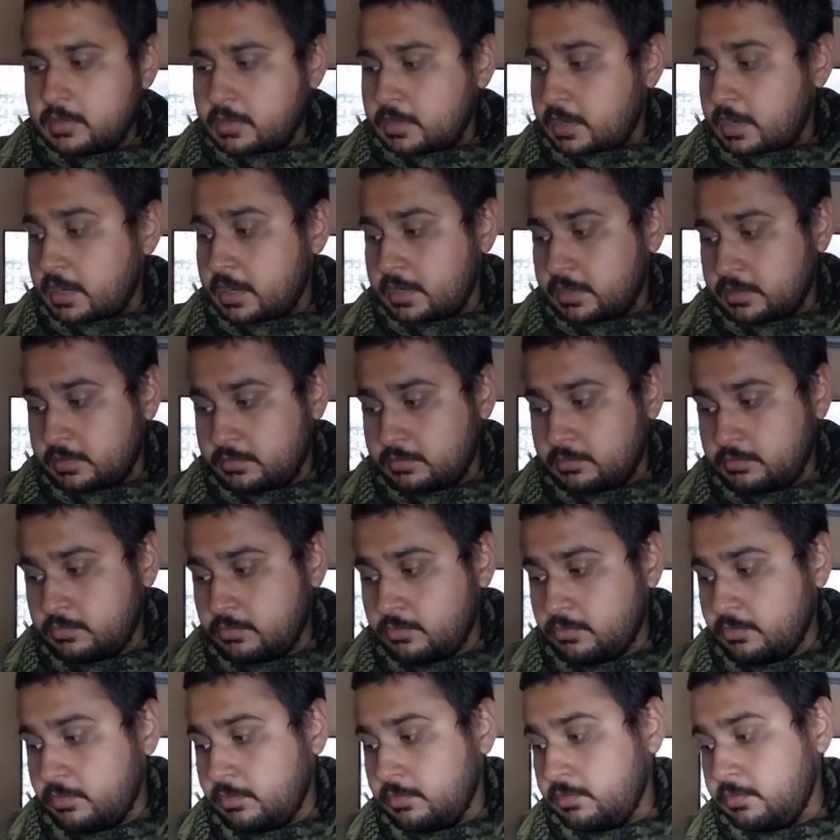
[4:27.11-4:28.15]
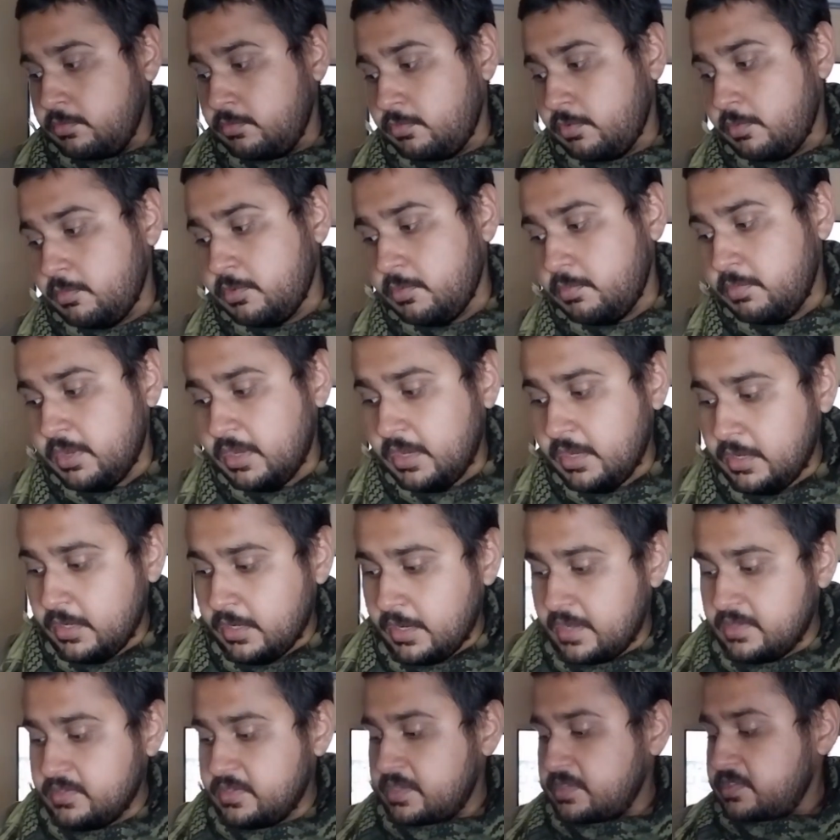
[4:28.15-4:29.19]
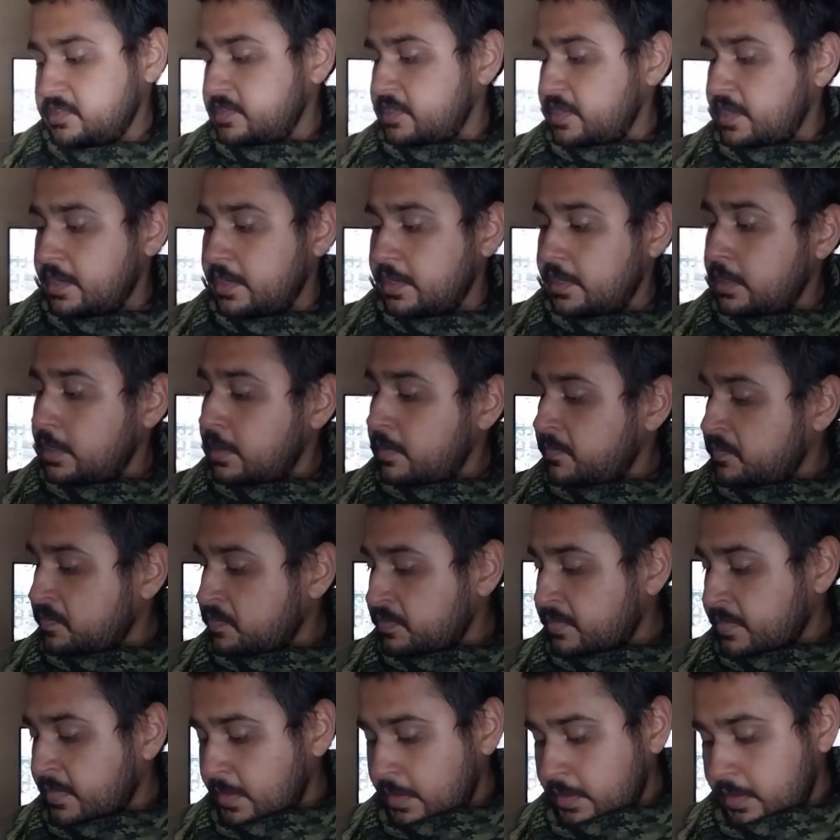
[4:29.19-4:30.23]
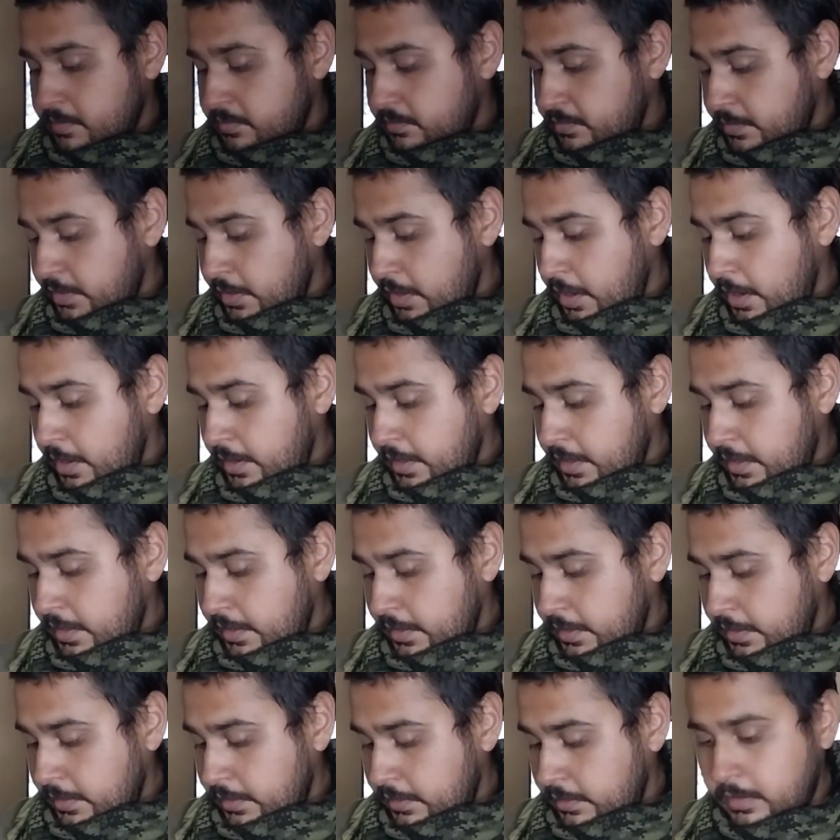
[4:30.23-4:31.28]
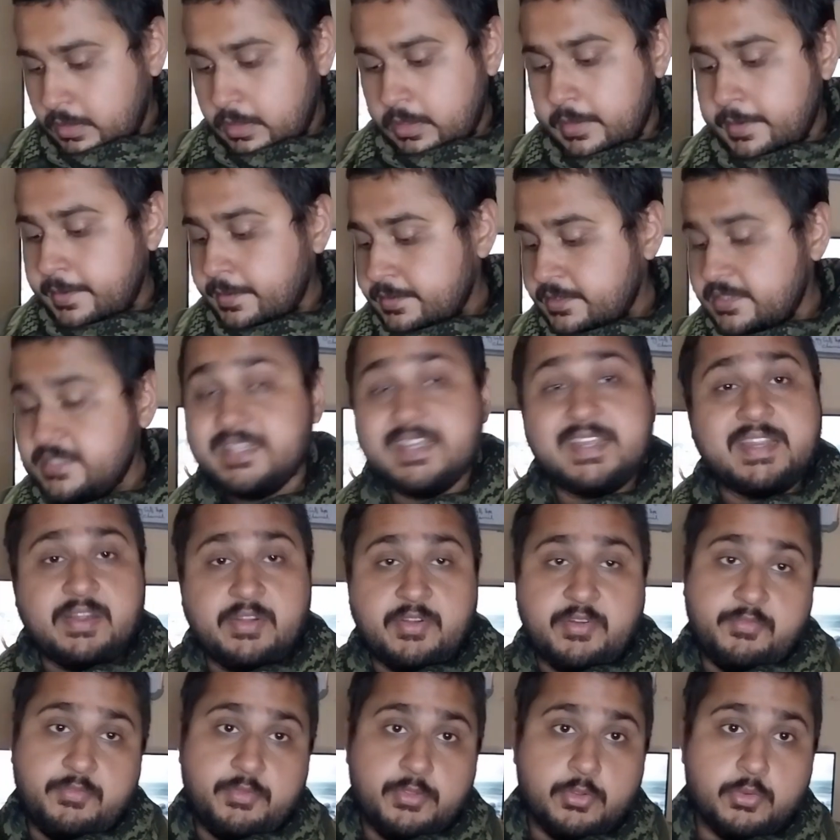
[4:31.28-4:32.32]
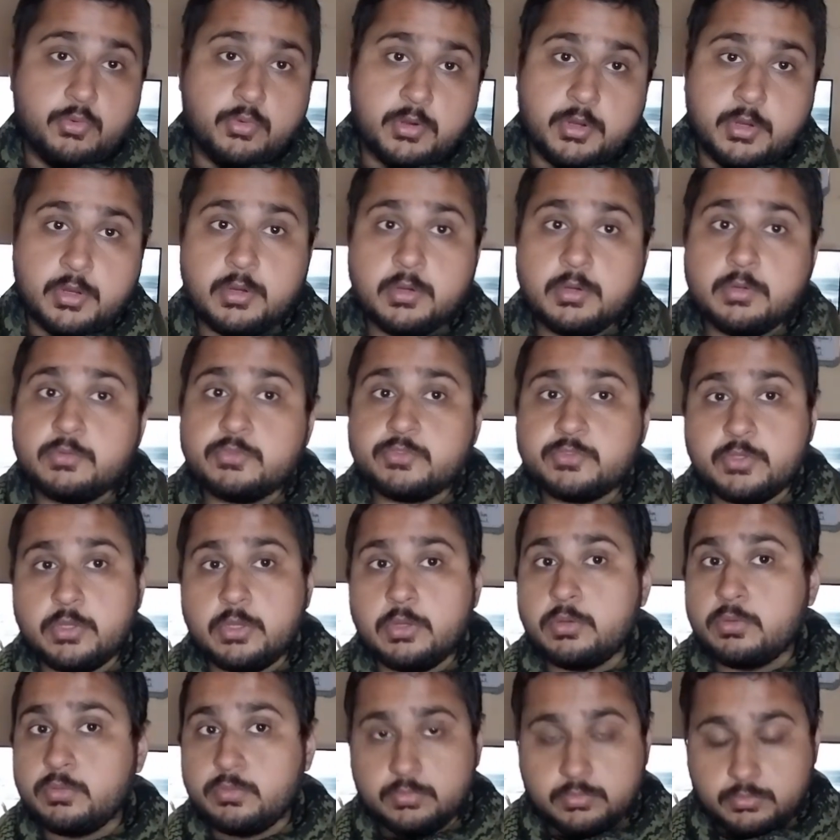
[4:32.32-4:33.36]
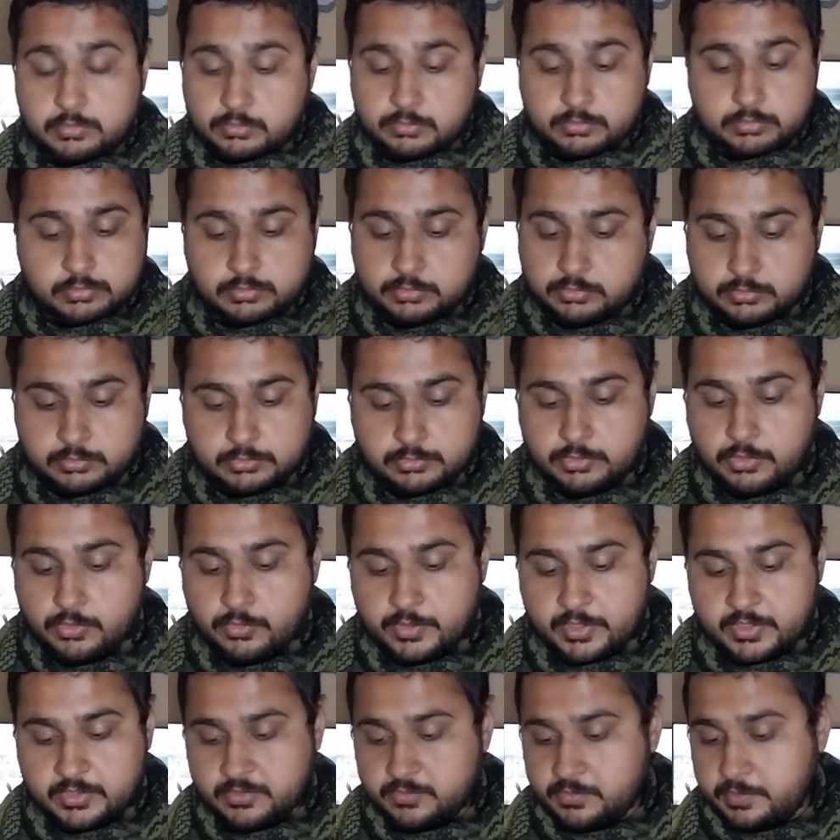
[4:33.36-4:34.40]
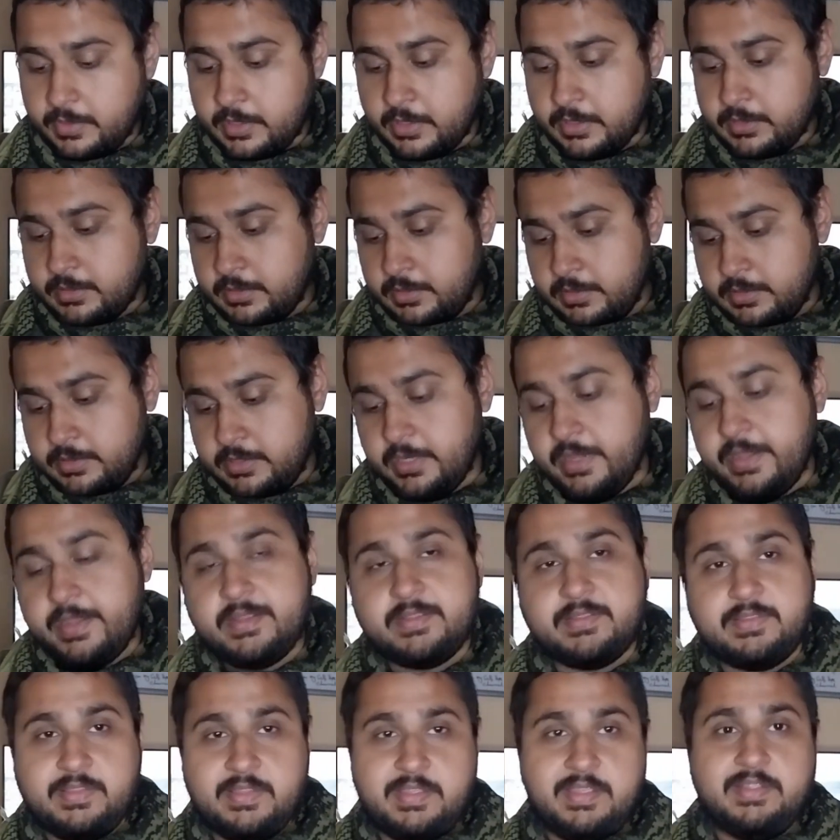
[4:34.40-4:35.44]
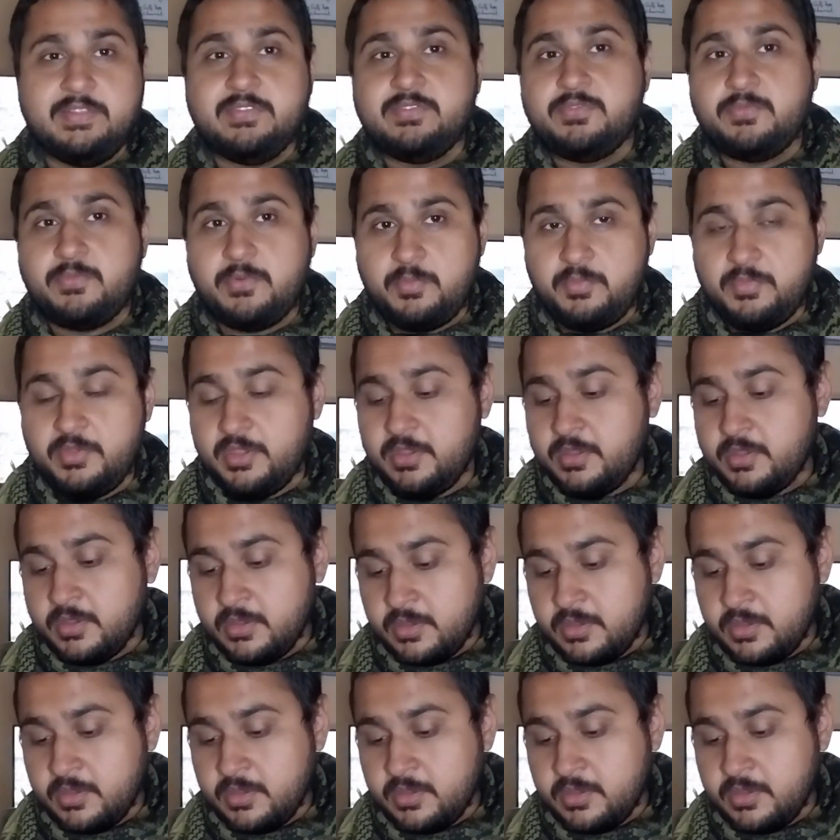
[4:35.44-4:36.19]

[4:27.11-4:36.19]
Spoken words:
And from the beginning, as I said, not a tech reviewer, so don't expect tech things for me.